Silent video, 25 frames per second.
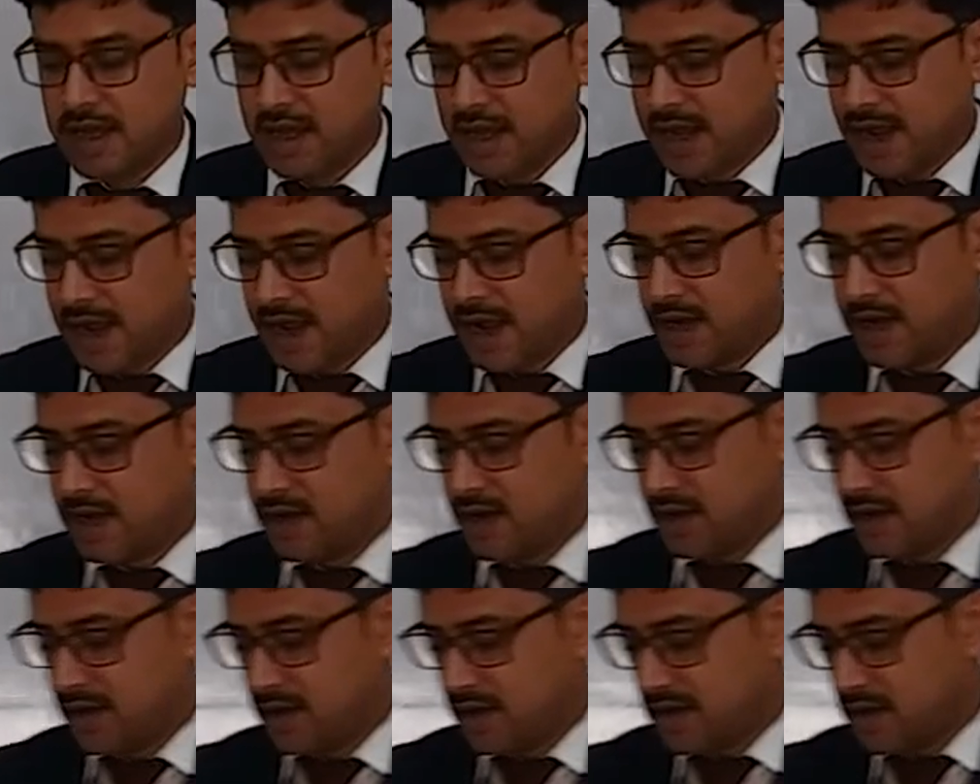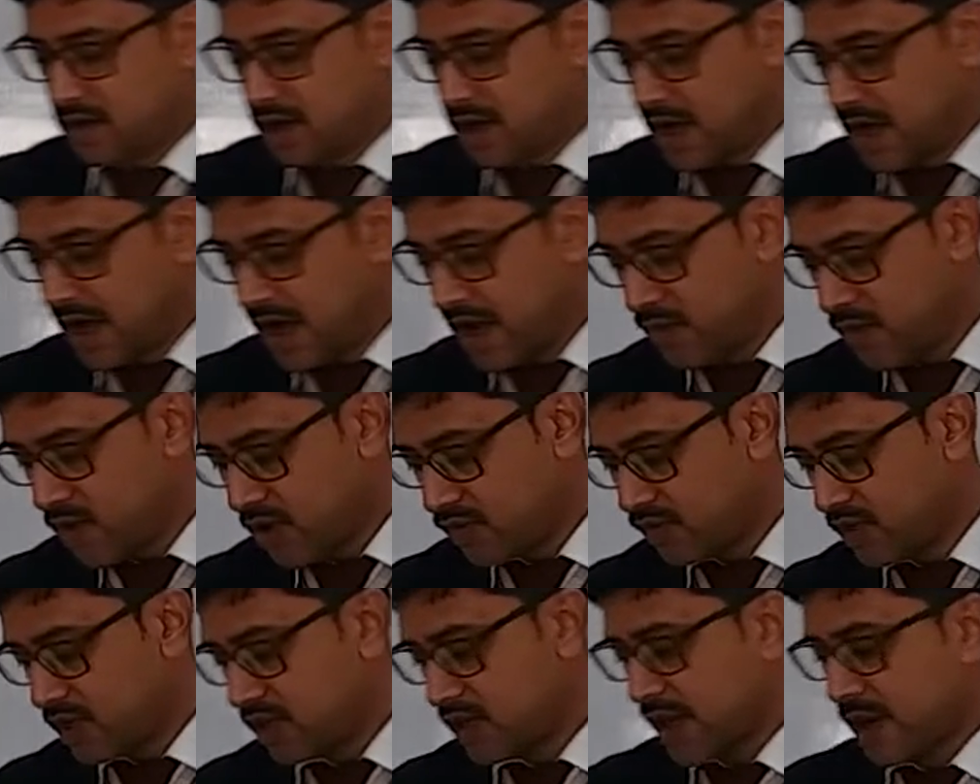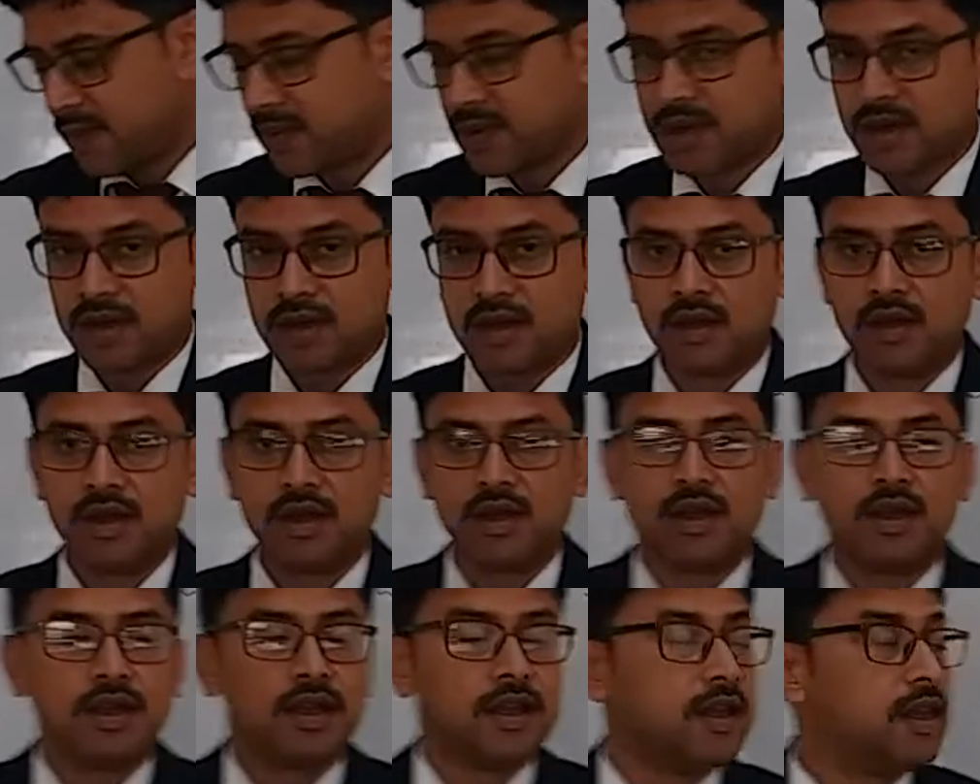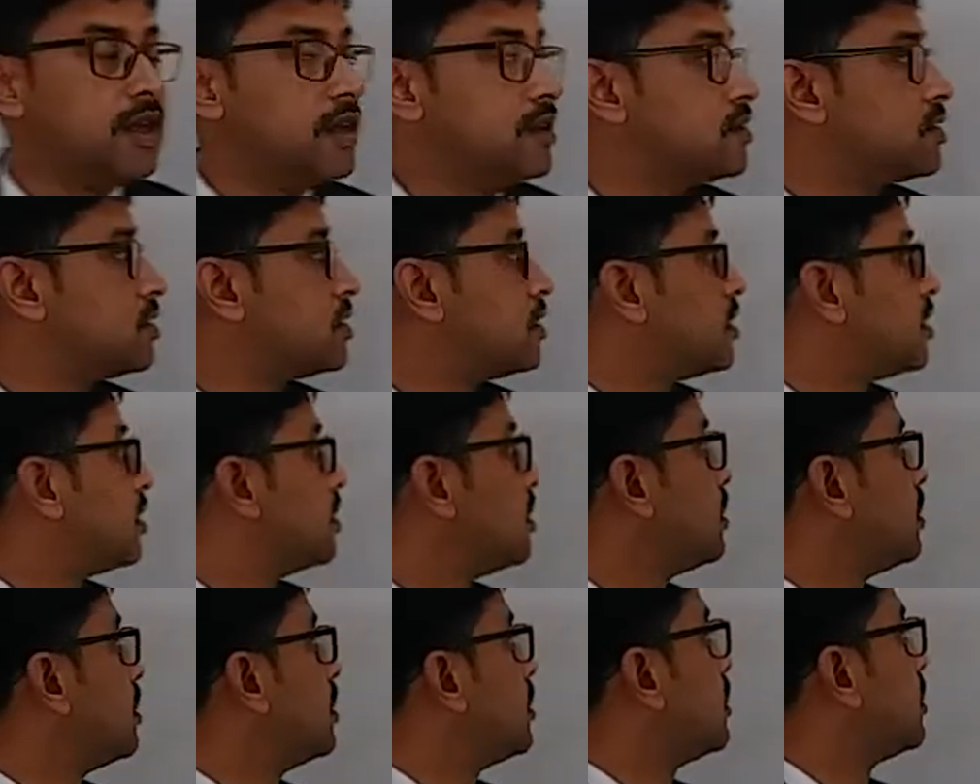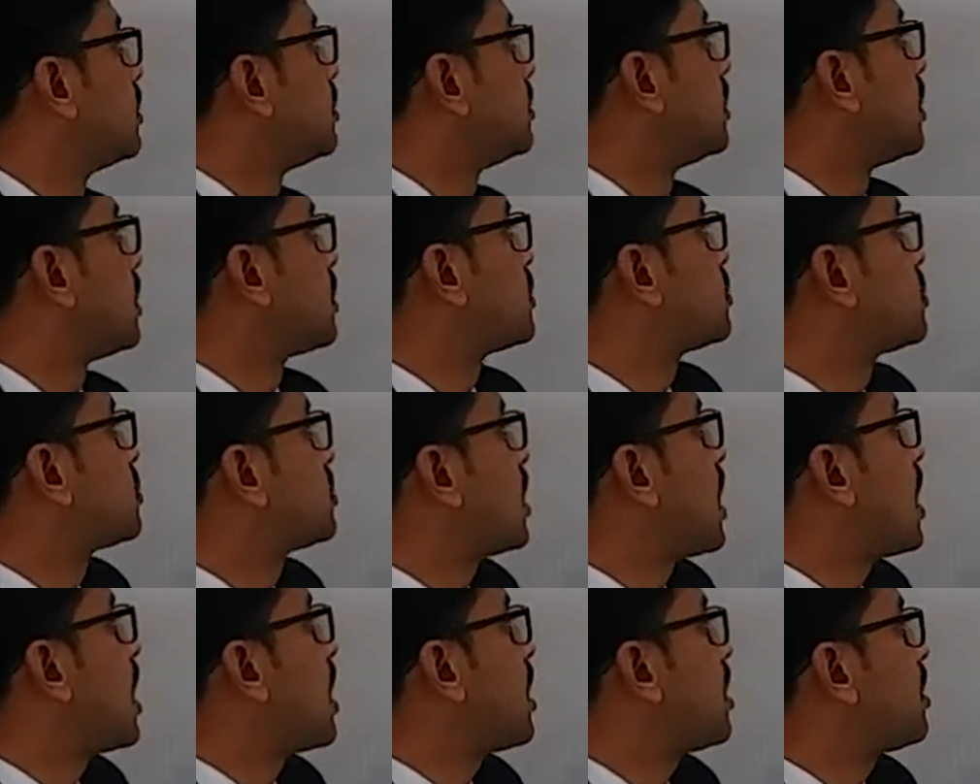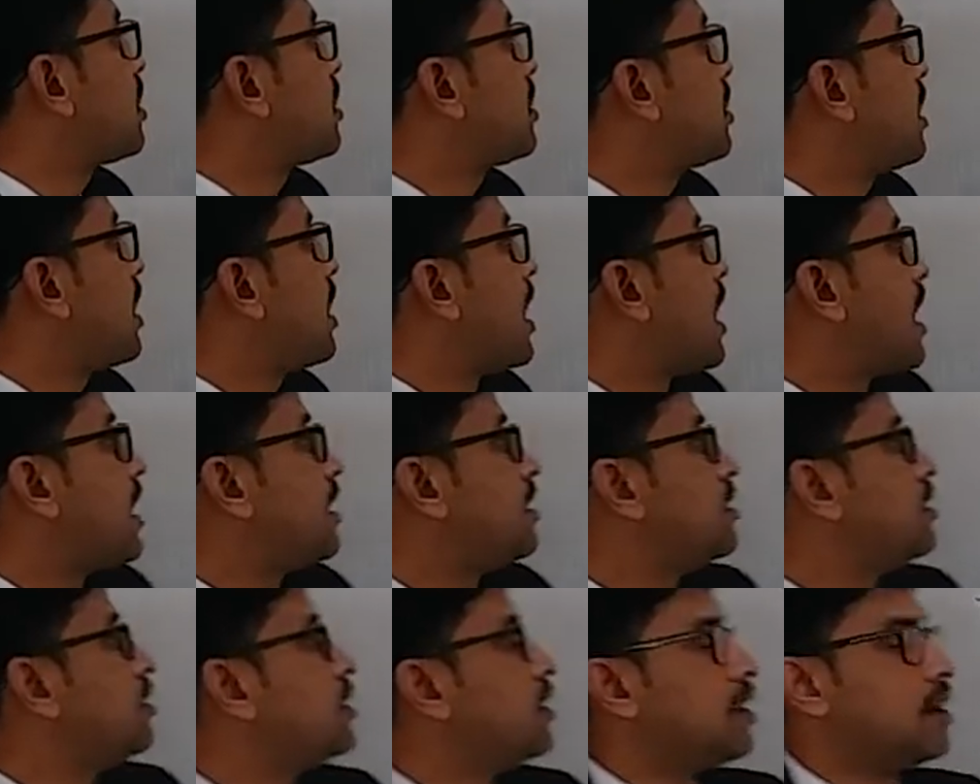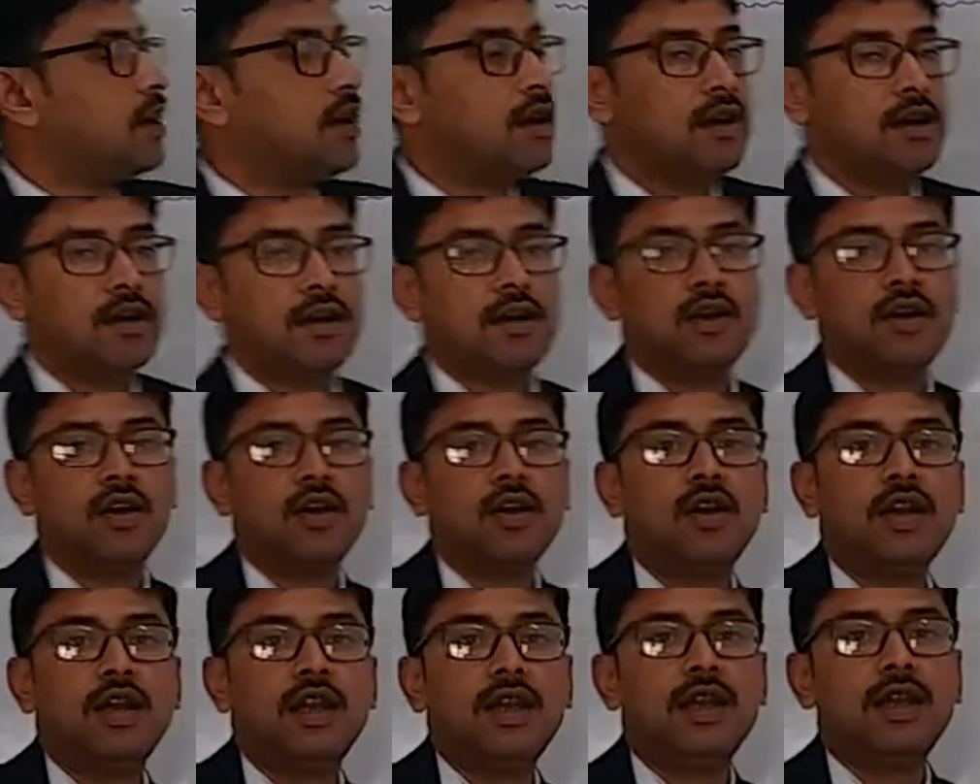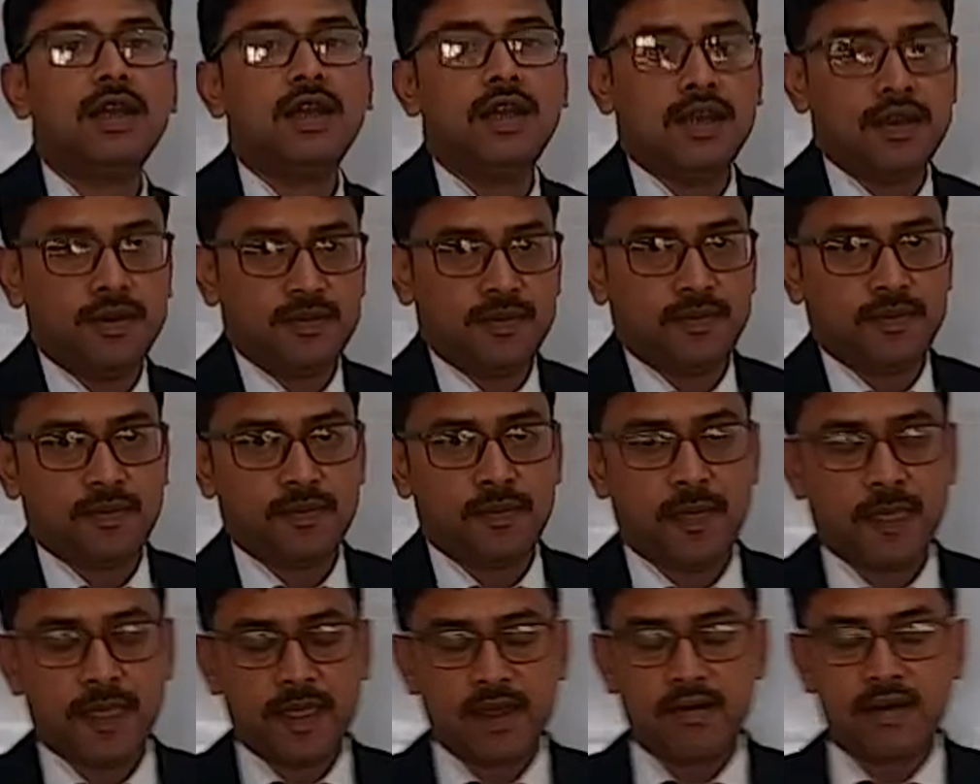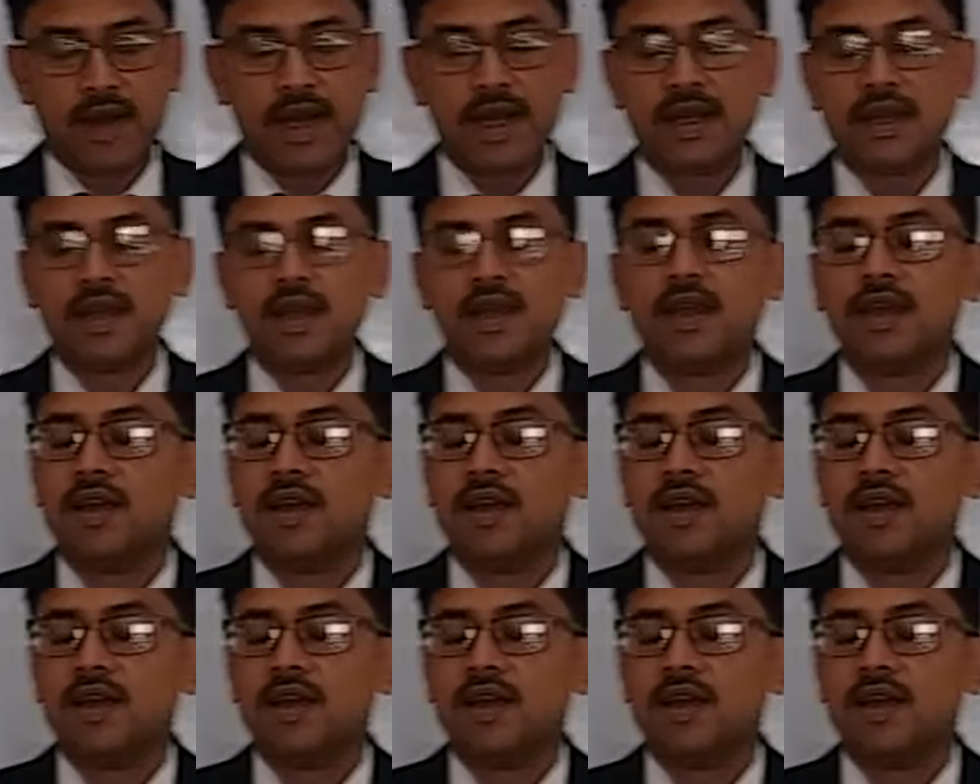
and the name of the chapter is The Star and the Lily, right?